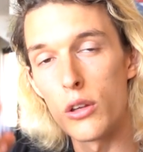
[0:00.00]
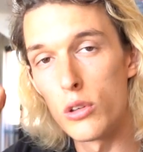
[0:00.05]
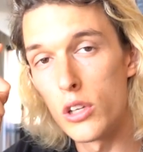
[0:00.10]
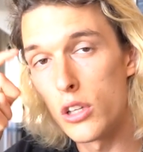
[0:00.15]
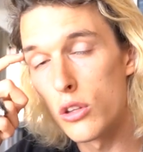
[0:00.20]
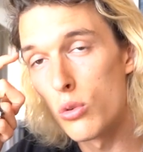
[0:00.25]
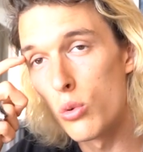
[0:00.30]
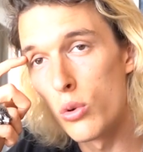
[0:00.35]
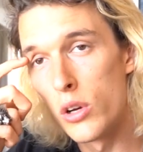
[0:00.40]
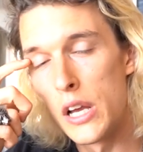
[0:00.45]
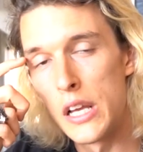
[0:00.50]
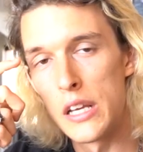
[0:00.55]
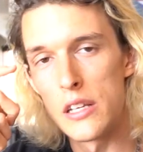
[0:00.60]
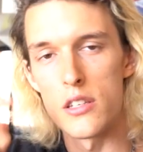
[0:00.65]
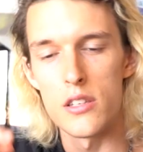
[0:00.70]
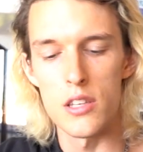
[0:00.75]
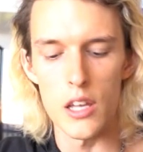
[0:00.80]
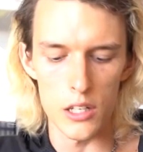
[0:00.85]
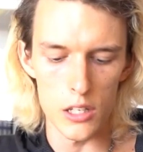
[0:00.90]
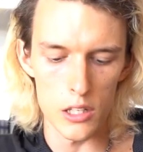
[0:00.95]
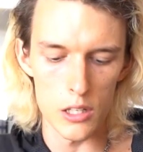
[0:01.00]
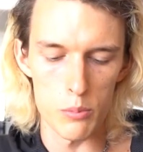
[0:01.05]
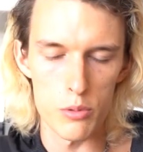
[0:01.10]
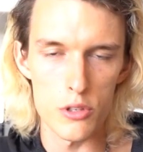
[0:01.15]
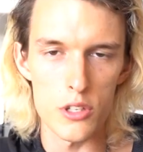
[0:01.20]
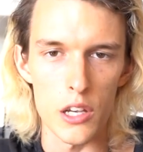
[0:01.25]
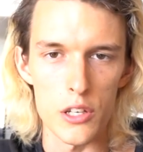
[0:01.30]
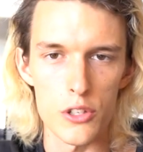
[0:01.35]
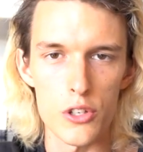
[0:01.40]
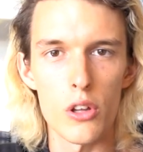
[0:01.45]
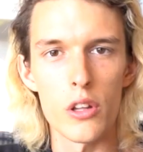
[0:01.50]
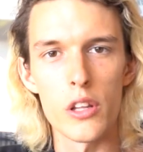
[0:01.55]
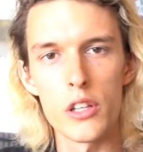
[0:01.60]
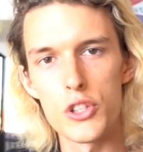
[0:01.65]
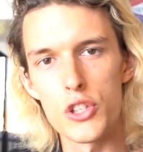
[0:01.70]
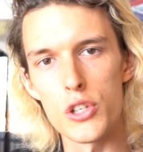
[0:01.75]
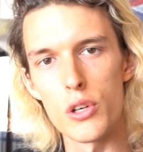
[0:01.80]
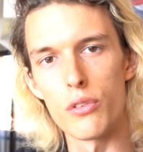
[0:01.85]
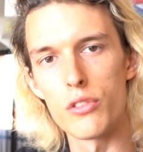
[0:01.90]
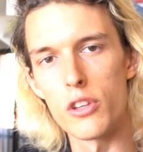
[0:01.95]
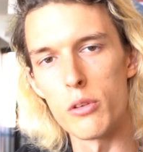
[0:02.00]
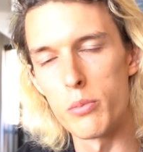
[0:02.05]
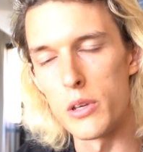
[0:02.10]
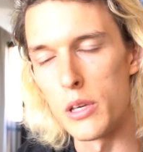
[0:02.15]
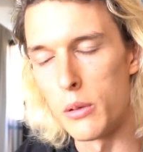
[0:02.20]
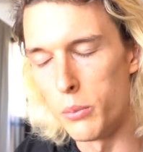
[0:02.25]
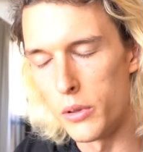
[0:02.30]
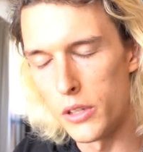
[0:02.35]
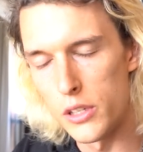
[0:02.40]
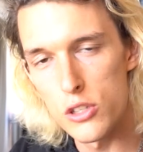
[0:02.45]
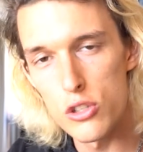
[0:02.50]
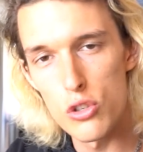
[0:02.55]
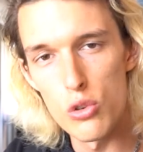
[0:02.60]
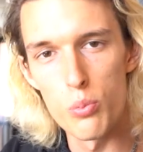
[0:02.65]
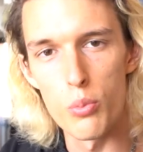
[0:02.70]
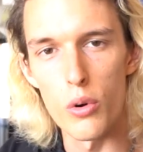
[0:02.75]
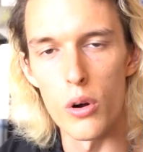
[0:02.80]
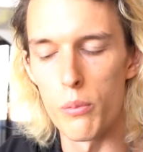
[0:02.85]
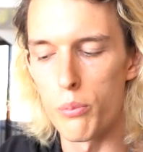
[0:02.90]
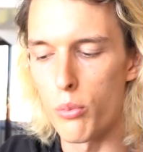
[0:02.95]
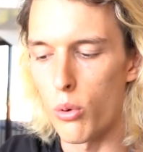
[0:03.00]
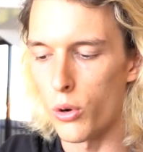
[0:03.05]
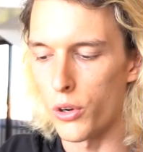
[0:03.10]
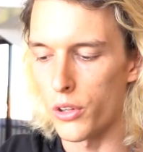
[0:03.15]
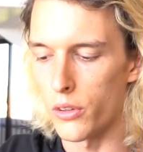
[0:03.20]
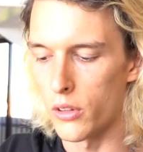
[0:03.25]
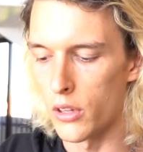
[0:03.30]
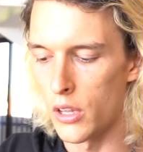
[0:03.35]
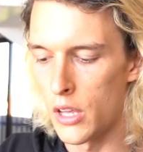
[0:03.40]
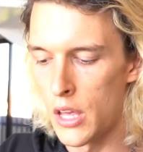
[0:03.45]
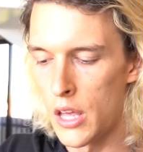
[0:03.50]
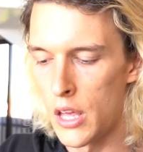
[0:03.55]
You need to study the psychology of the people, it's super important.